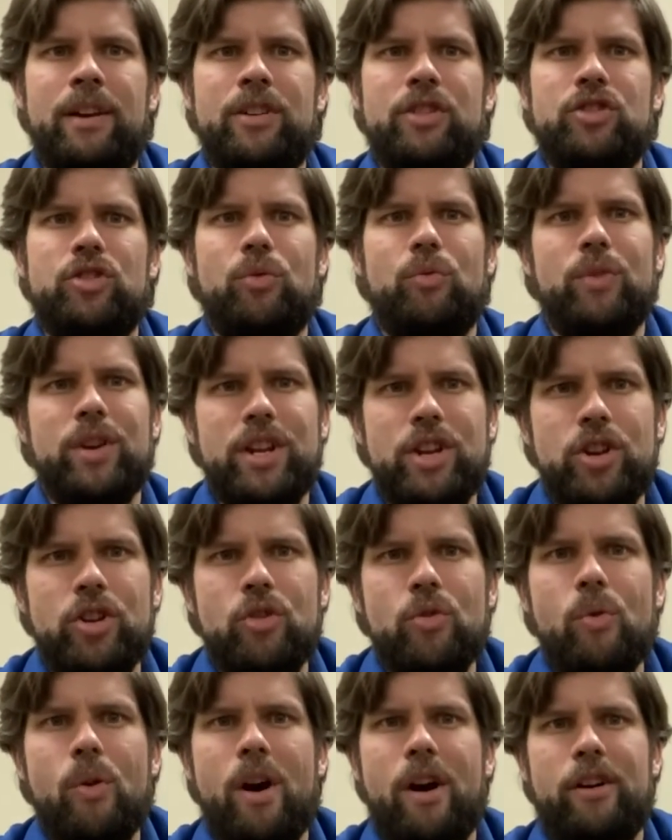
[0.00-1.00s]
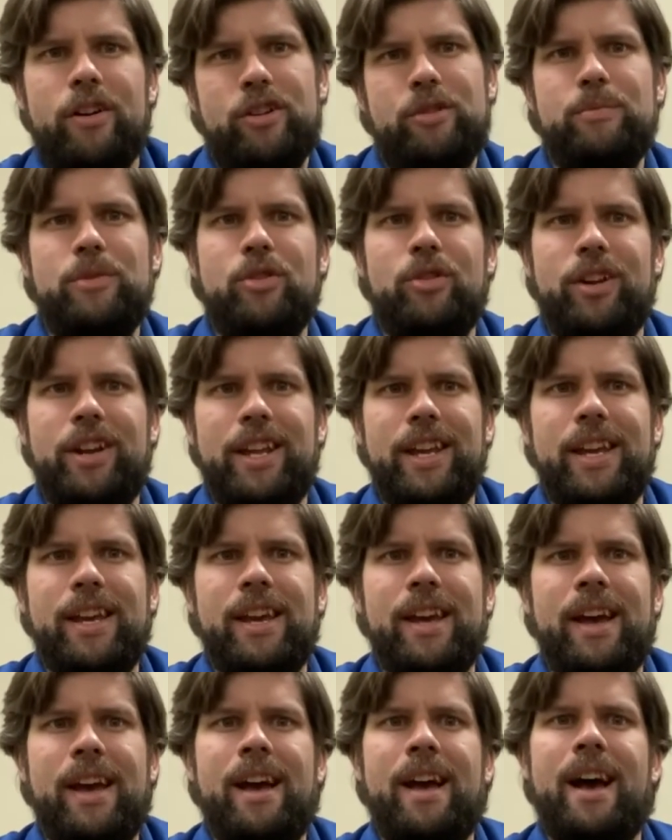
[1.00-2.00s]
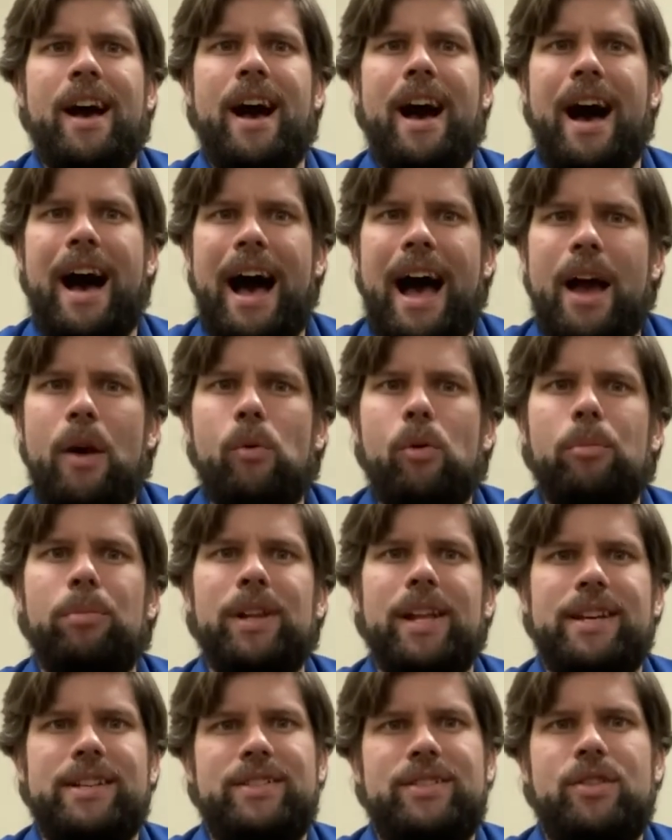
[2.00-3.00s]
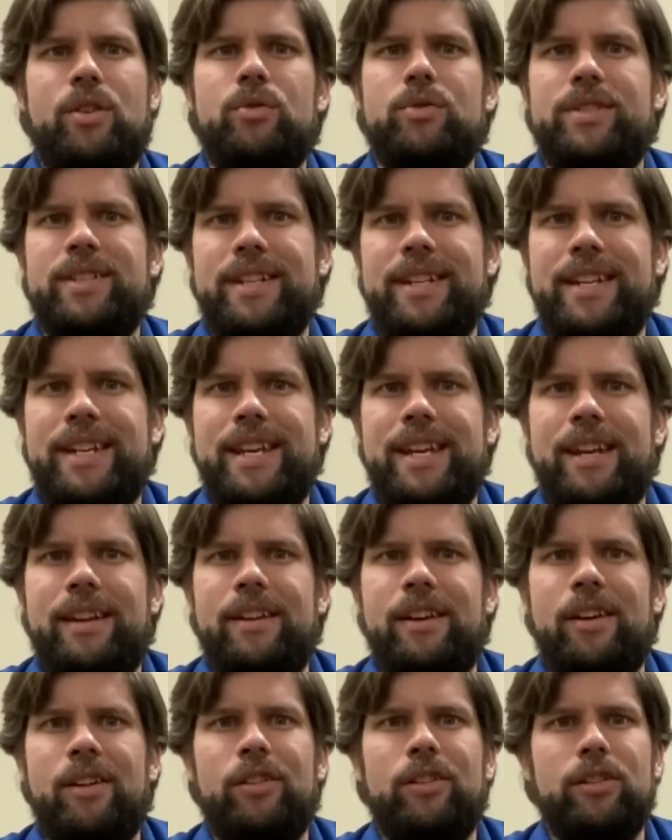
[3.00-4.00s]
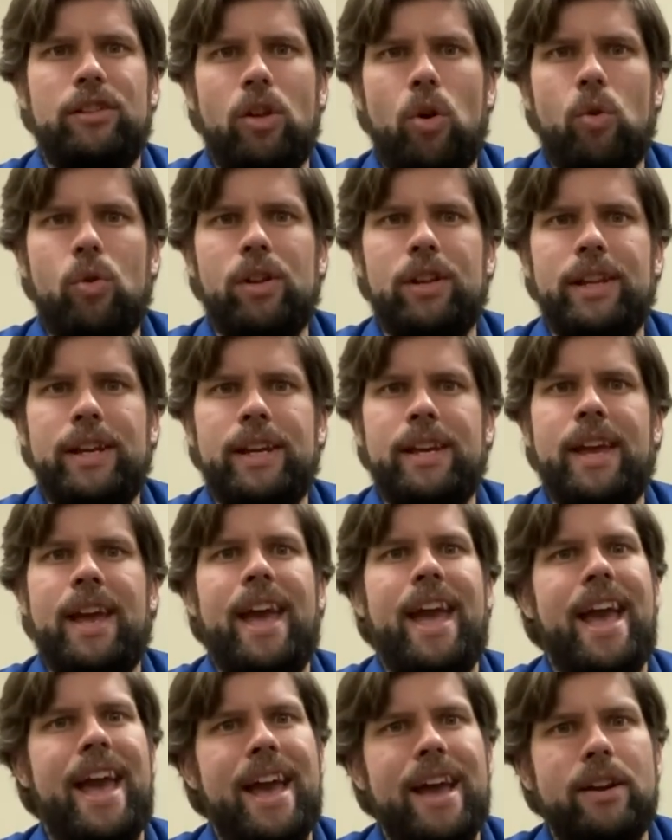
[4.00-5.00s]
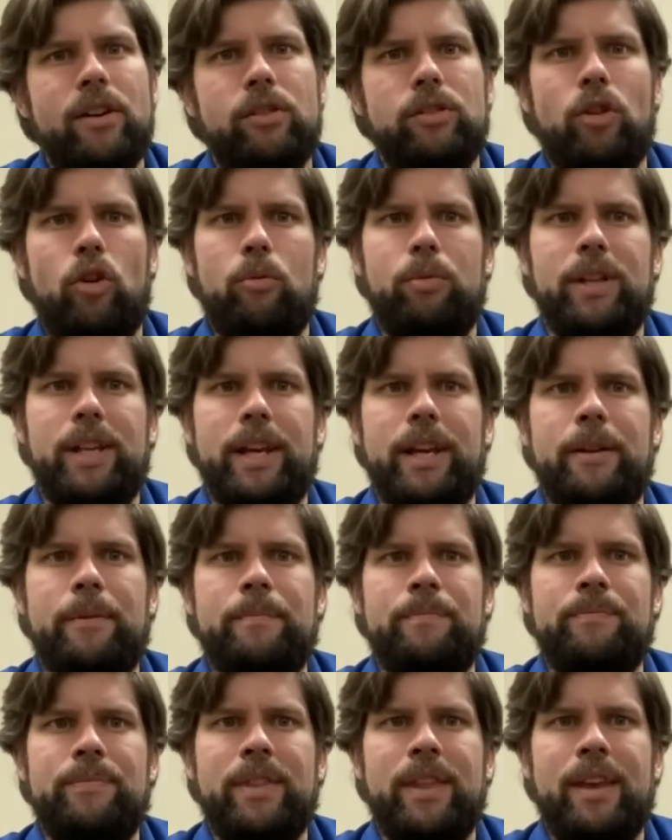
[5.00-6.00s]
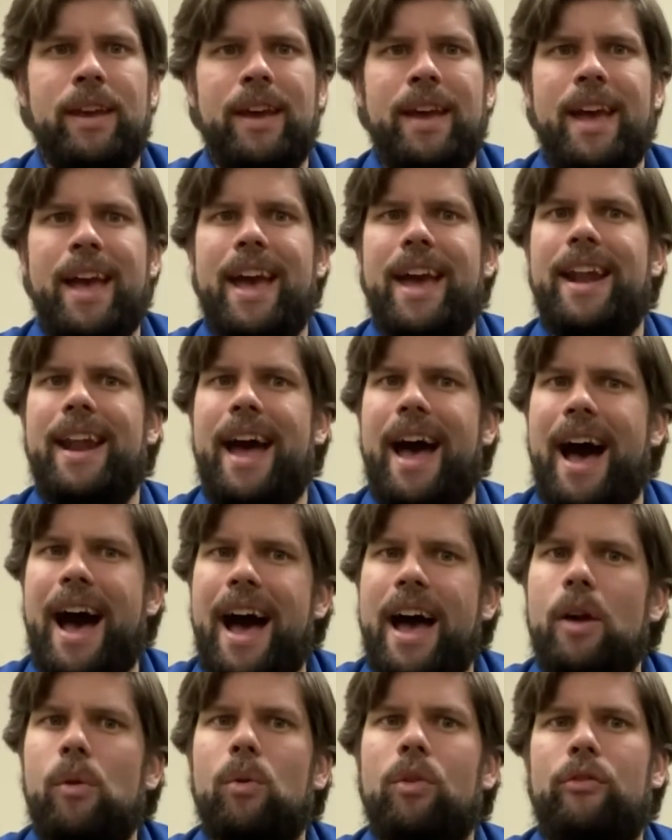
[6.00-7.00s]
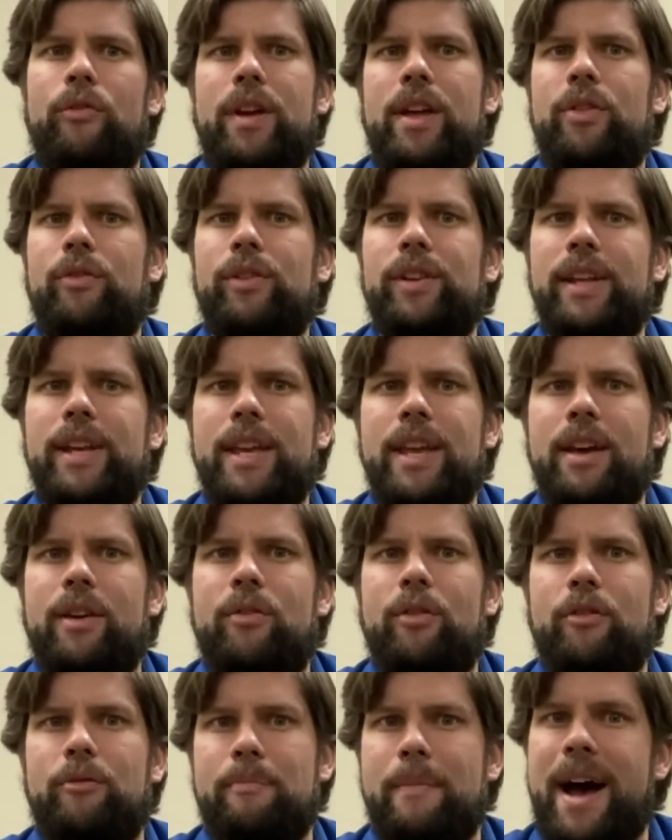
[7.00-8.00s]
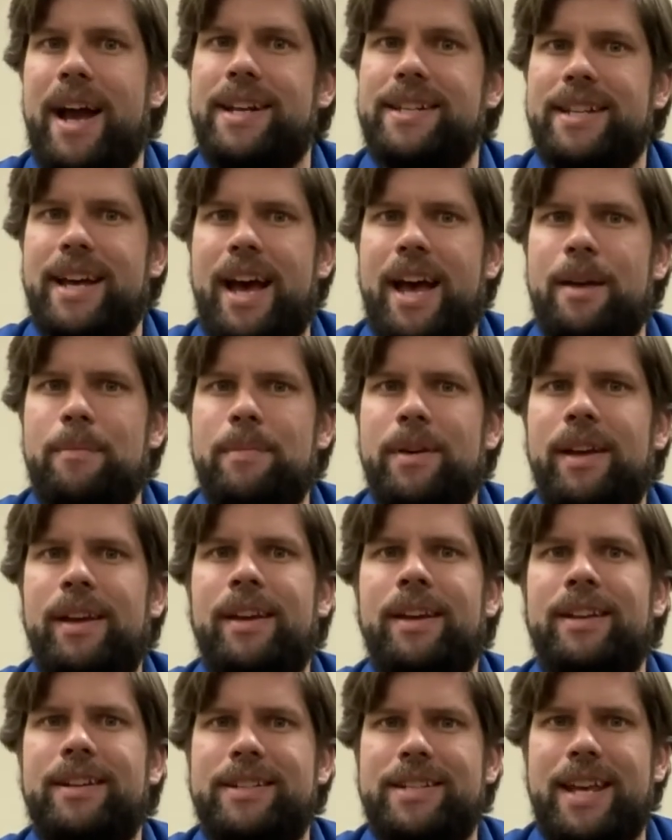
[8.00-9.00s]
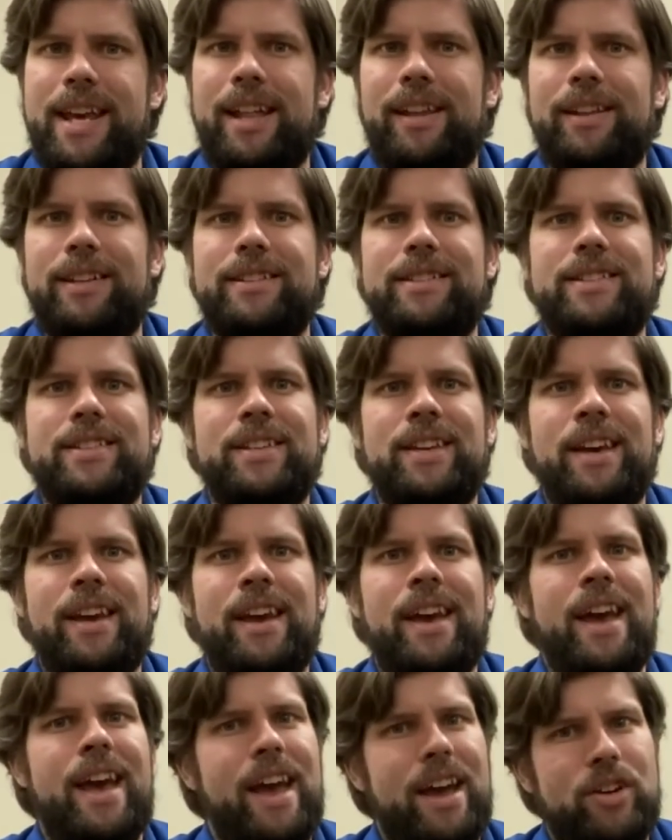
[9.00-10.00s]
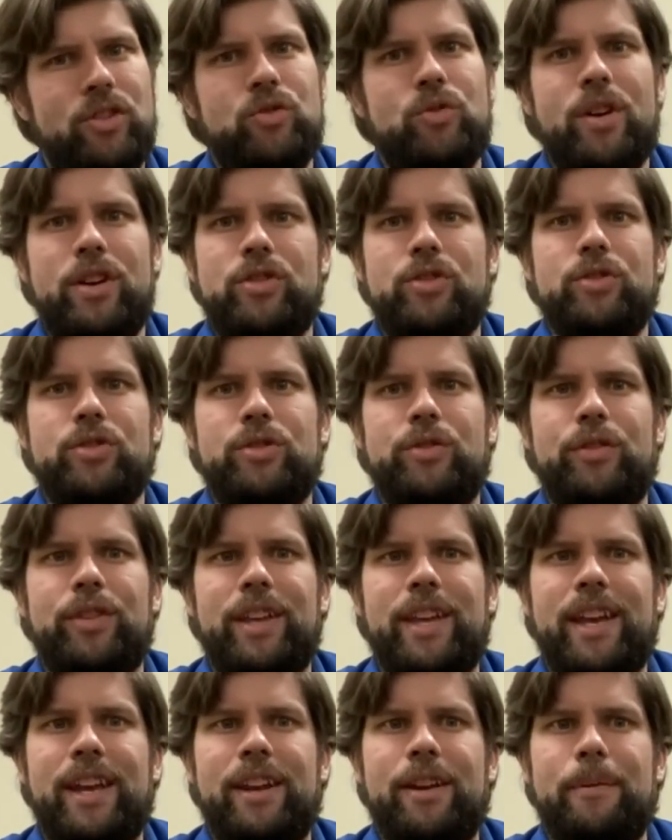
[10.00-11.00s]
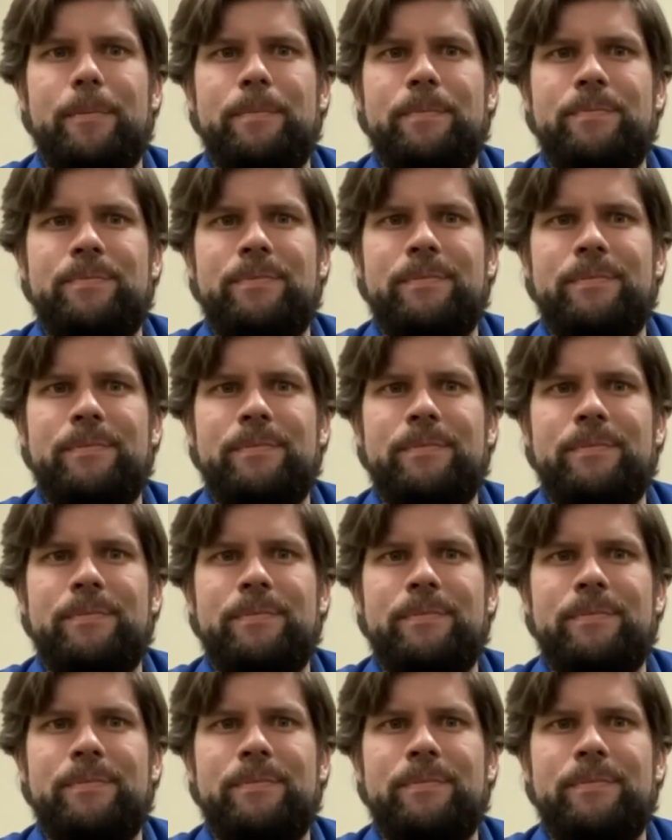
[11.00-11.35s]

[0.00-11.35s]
To renew our community, I will bless those in need, locally and globally, and I will faithfully give of my time, talents, and treasures for the kingdom.